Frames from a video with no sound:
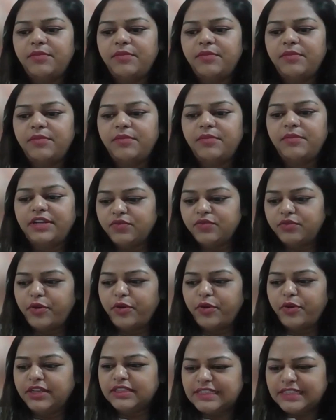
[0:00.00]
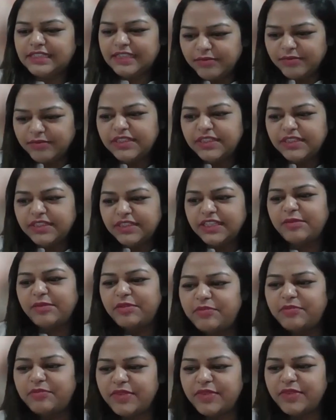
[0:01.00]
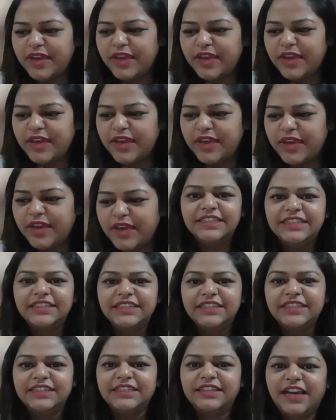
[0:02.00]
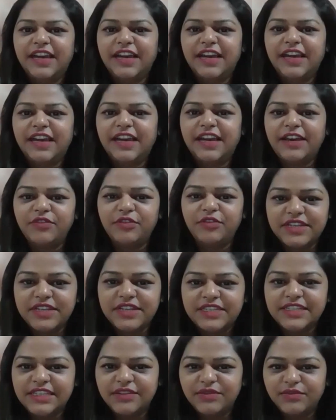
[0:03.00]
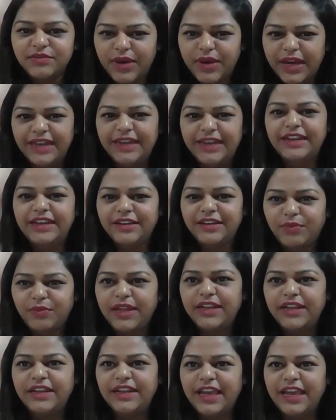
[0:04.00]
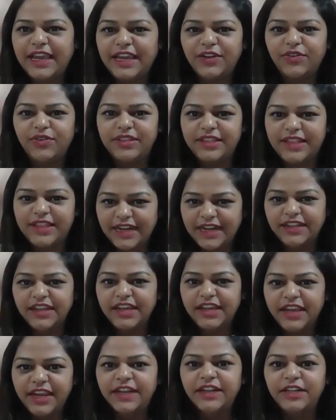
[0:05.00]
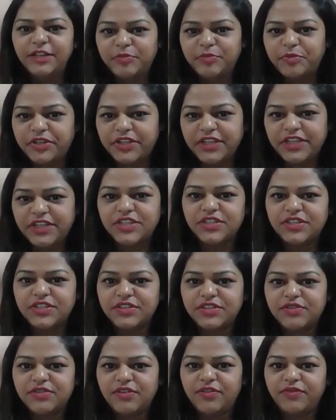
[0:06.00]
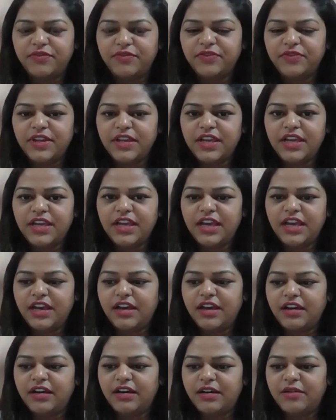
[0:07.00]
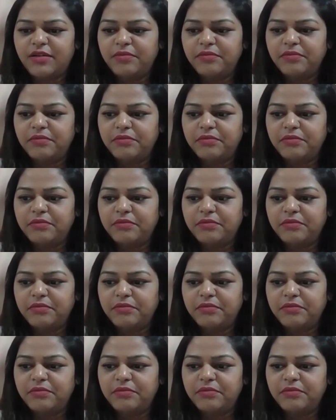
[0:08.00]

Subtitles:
But if you could point something, maybe as a reader, I would be interested in seeing one line on that interpretation of